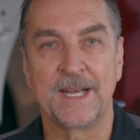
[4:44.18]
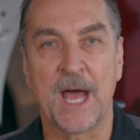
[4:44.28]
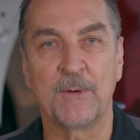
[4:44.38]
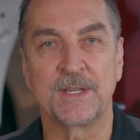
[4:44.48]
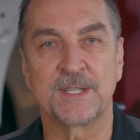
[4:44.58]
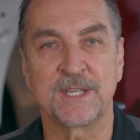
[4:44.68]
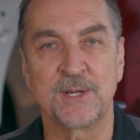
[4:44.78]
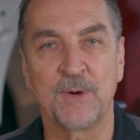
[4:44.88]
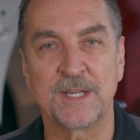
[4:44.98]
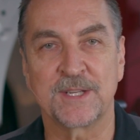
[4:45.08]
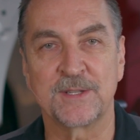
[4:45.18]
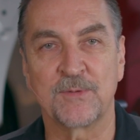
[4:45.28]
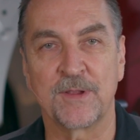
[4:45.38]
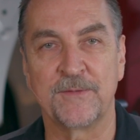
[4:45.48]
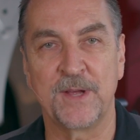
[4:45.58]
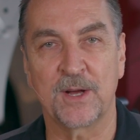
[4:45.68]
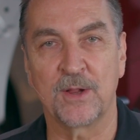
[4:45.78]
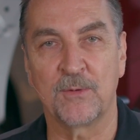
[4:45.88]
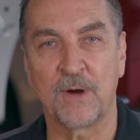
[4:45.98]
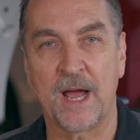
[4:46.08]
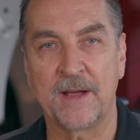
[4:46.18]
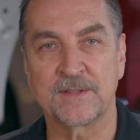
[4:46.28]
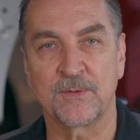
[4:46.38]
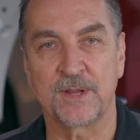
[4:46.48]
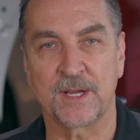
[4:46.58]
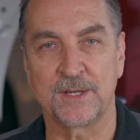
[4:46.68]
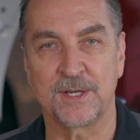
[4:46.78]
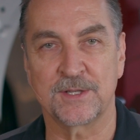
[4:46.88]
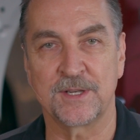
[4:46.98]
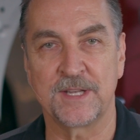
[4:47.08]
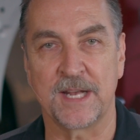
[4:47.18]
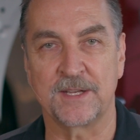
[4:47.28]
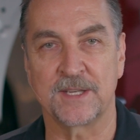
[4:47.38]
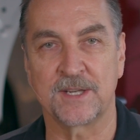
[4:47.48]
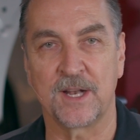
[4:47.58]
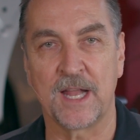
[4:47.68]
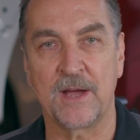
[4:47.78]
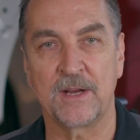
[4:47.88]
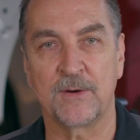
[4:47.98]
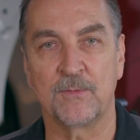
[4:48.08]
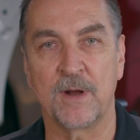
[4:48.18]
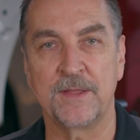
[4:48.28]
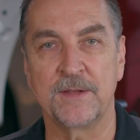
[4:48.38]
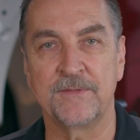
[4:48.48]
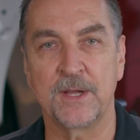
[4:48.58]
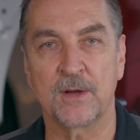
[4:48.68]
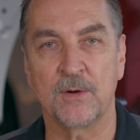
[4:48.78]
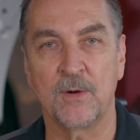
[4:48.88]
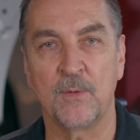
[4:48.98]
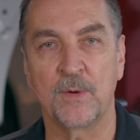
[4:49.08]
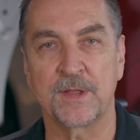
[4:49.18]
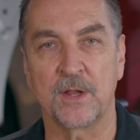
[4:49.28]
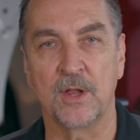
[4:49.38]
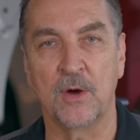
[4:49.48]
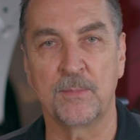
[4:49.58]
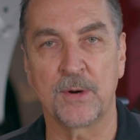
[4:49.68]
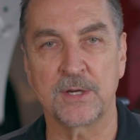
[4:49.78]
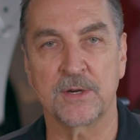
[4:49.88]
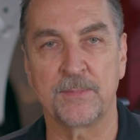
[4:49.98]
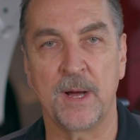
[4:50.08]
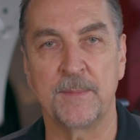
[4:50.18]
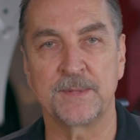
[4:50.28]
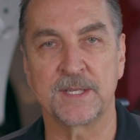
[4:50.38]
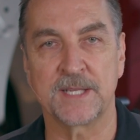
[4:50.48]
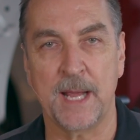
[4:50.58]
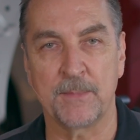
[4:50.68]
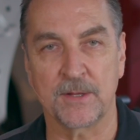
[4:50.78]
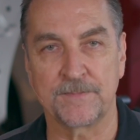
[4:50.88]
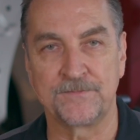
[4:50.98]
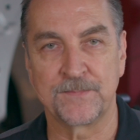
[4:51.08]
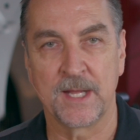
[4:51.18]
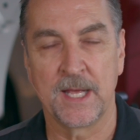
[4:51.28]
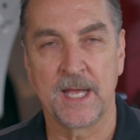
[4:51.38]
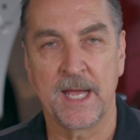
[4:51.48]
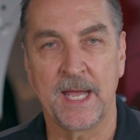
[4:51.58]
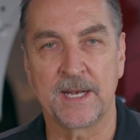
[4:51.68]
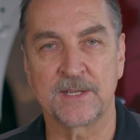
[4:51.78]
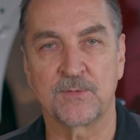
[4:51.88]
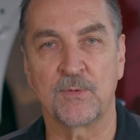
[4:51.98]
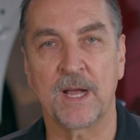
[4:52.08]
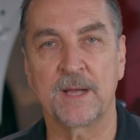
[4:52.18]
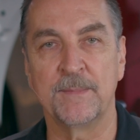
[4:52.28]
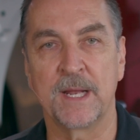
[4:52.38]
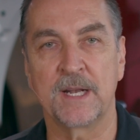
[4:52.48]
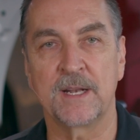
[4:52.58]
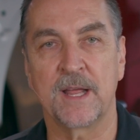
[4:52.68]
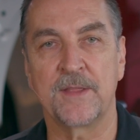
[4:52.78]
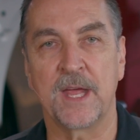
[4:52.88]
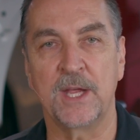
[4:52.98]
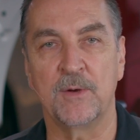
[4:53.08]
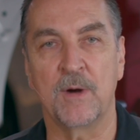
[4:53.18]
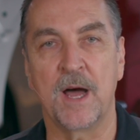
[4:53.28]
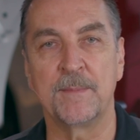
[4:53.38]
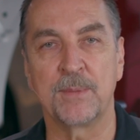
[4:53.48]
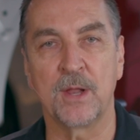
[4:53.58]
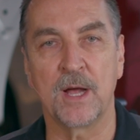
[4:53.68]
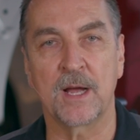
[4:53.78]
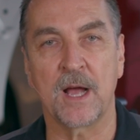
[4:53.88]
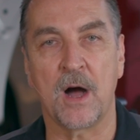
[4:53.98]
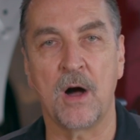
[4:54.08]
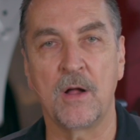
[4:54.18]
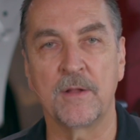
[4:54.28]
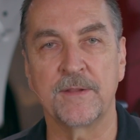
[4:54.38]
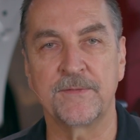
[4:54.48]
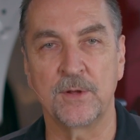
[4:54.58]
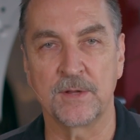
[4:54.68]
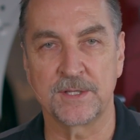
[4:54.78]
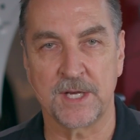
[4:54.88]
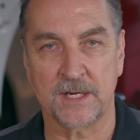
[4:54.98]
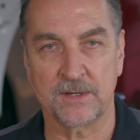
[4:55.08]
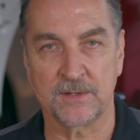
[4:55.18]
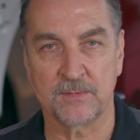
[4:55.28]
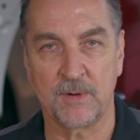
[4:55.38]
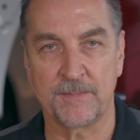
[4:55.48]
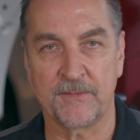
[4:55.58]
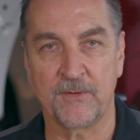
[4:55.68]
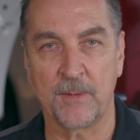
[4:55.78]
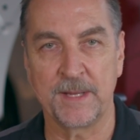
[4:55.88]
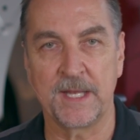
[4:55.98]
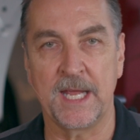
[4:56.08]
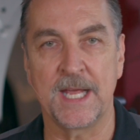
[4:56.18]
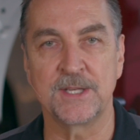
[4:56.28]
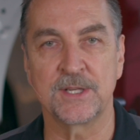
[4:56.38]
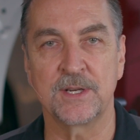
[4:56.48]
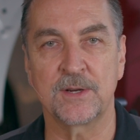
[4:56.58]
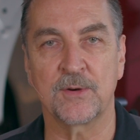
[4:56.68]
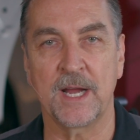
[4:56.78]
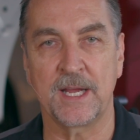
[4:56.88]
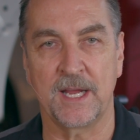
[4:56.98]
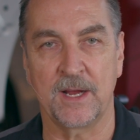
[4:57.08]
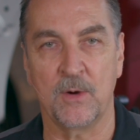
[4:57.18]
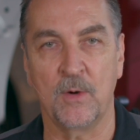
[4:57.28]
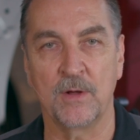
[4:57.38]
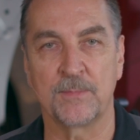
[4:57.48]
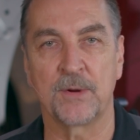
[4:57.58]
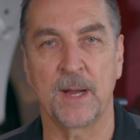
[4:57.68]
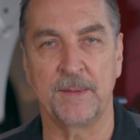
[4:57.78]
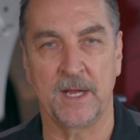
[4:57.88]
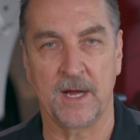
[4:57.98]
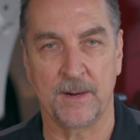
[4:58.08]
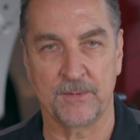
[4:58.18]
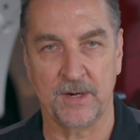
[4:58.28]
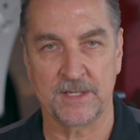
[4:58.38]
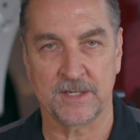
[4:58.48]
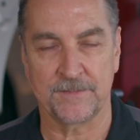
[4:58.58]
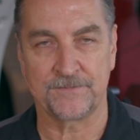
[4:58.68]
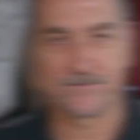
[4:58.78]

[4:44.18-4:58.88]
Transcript: Now, in situations where the vehicle arrives with a condition that doesn't allow you to run the vehicle with the low pressure pump disabled, it is recommended that you unplug all the fuel injectors when performing the engine cranking oil priming operation.